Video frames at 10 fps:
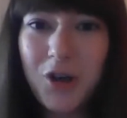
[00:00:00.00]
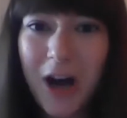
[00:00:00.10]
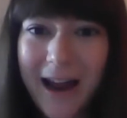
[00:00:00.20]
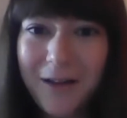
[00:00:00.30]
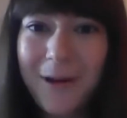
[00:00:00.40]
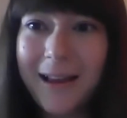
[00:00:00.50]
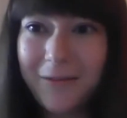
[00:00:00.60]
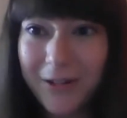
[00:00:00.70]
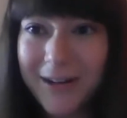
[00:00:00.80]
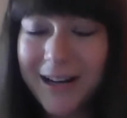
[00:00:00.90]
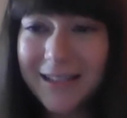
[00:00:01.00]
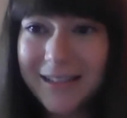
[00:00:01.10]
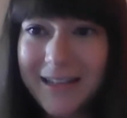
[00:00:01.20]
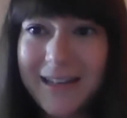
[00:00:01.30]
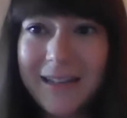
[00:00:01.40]
tray while everyone else
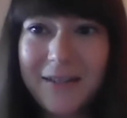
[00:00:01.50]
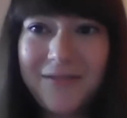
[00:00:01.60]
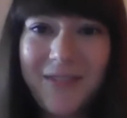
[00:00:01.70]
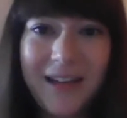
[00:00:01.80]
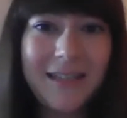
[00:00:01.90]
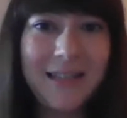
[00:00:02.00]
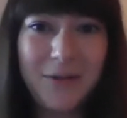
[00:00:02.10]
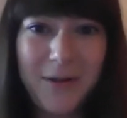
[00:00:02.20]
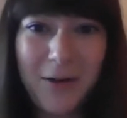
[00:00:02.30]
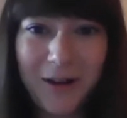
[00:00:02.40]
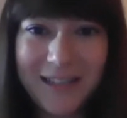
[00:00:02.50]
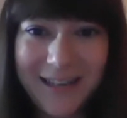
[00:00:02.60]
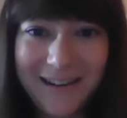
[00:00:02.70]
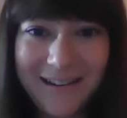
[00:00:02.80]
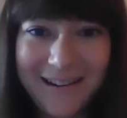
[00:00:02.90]
is eating their fancy 3-course
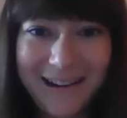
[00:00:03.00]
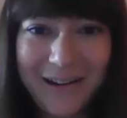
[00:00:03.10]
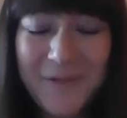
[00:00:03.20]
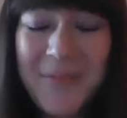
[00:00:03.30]
dinner,